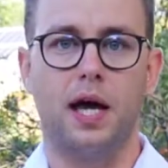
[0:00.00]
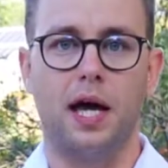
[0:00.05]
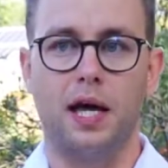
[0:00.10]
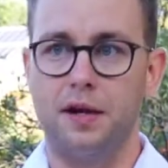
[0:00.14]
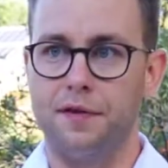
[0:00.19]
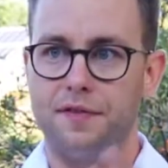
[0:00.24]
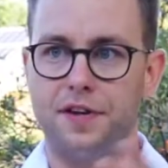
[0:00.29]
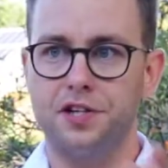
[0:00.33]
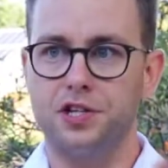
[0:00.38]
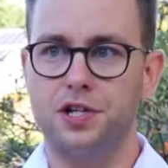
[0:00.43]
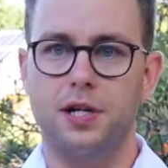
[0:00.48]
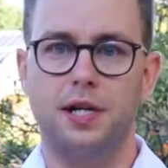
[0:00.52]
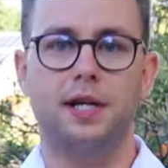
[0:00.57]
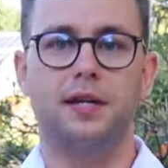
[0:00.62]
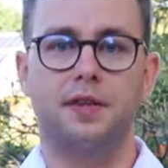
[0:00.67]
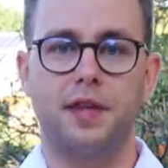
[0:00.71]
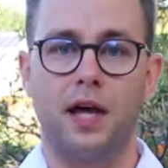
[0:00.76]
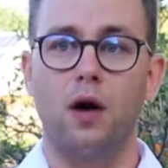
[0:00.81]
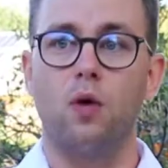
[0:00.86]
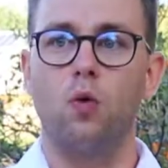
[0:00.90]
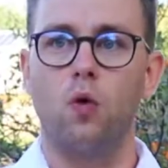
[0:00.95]
And eventually
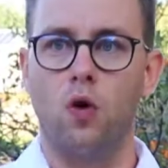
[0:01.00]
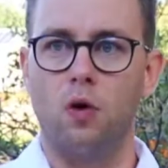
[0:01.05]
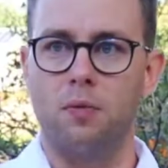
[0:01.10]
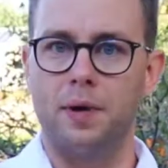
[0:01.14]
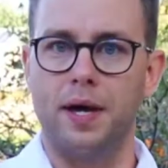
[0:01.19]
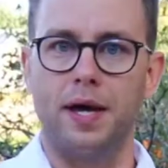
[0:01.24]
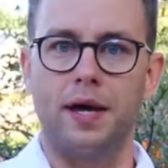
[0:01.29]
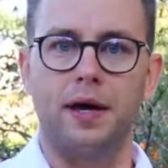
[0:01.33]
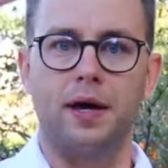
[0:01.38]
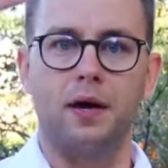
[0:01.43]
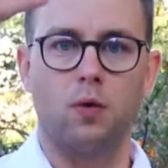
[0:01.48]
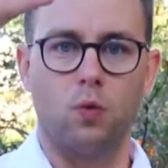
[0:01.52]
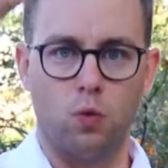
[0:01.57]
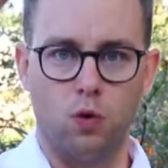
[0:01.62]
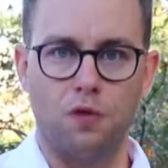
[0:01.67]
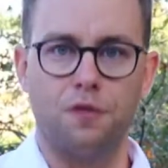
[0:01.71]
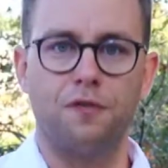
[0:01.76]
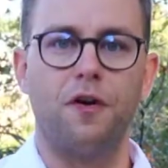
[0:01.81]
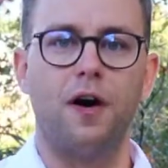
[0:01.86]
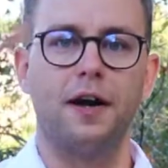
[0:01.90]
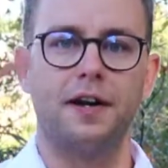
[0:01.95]
that warm air
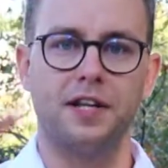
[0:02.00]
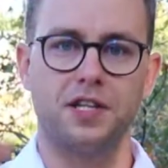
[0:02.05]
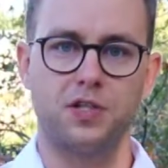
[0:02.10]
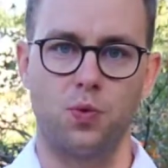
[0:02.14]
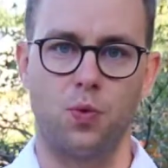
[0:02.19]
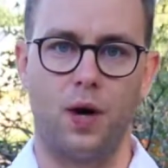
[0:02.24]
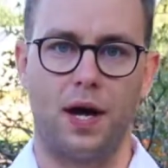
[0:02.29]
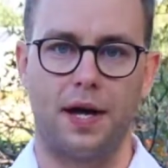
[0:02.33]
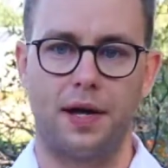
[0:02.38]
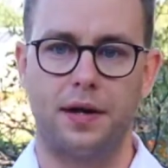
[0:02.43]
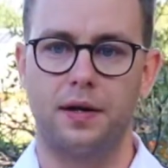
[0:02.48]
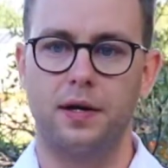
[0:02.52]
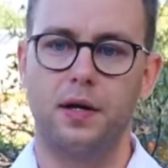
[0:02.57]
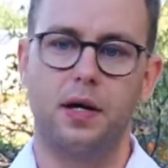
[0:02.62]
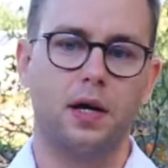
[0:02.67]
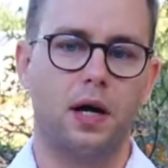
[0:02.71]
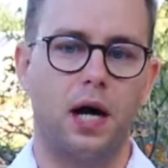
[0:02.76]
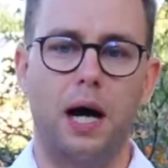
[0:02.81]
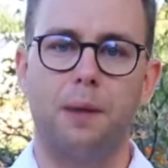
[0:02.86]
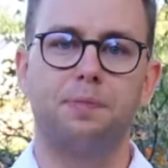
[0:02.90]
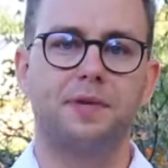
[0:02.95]
will find its way
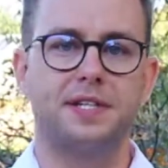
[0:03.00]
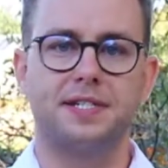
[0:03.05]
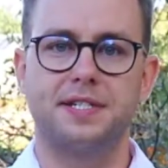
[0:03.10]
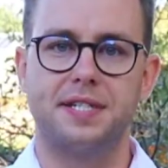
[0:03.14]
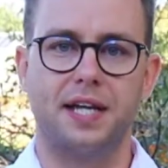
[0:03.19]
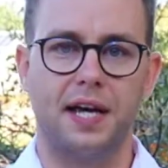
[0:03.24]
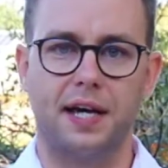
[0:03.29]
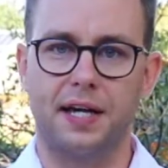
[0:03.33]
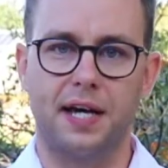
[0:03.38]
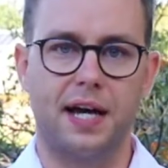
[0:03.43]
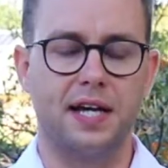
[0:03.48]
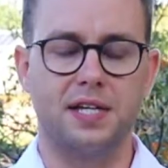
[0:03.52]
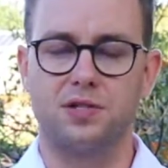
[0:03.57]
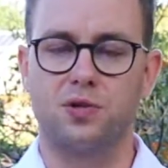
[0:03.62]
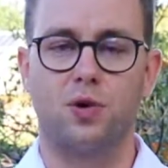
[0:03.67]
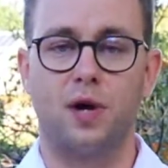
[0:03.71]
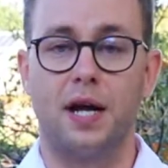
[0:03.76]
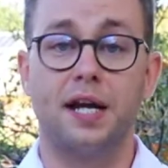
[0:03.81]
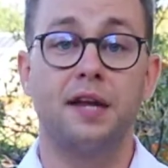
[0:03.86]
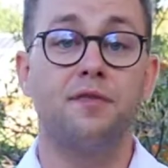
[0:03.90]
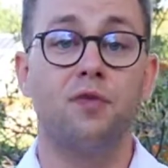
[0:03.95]
up the staircase
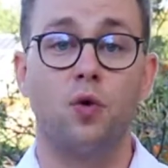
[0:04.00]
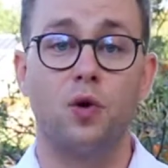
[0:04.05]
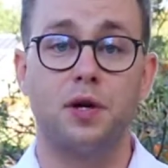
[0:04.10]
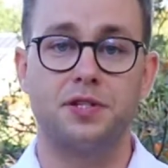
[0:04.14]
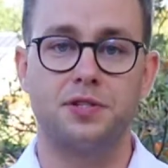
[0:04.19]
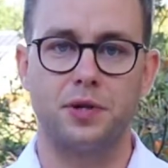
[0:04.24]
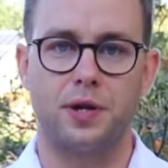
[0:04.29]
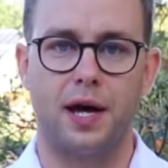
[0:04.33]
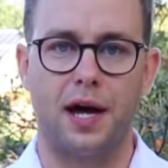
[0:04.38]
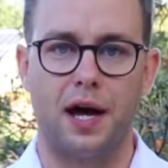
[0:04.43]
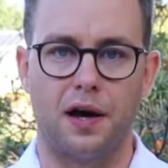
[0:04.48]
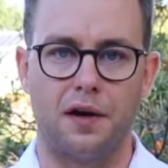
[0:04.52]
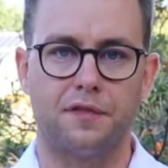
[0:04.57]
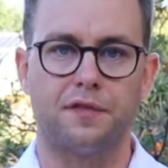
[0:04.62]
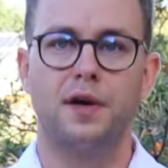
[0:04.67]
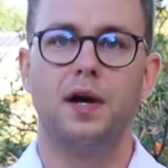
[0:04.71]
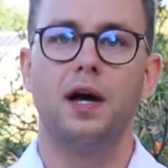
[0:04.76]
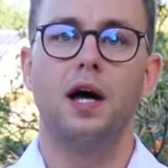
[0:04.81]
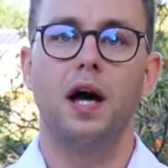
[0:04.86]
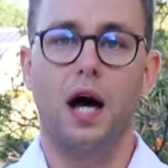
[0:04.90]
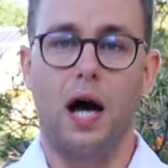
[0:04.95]
or any voids you
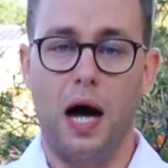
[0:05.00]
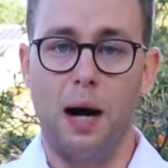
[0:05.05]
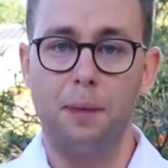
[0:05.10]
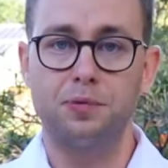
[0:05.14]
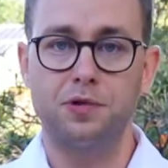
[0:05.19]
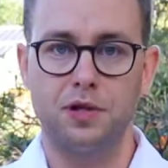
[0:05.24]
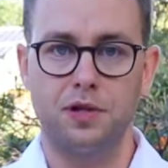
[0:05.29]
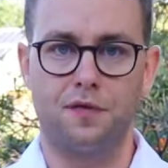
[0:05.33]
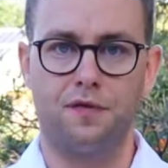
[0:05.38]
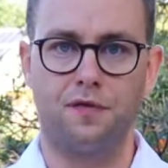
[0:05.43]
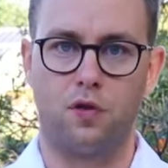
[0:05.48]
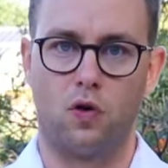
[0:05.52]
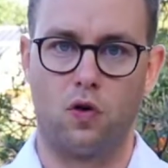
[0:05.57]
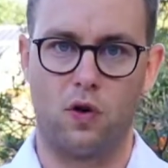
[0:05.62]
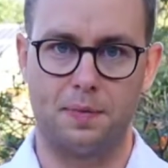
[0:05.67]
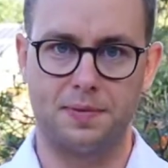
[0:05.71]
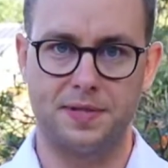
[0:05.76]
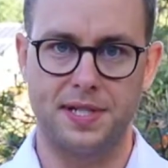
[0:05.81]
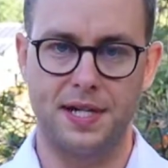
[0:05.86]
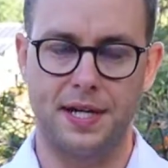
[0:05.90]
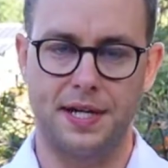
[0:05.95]
have up to the floor
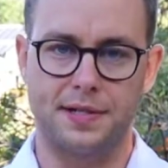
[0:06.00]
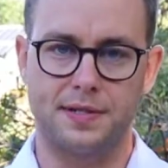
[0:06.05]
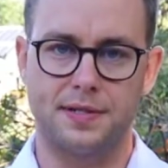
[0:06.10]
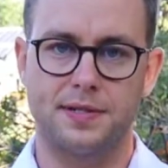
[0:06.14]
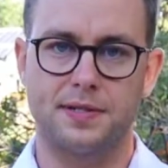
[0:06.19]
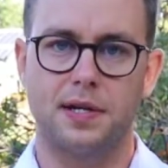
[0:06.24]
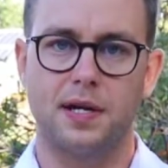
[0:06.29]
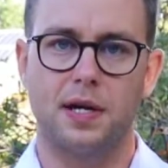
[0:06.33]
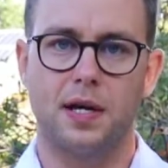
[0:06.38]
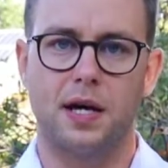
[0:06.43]
upstairs.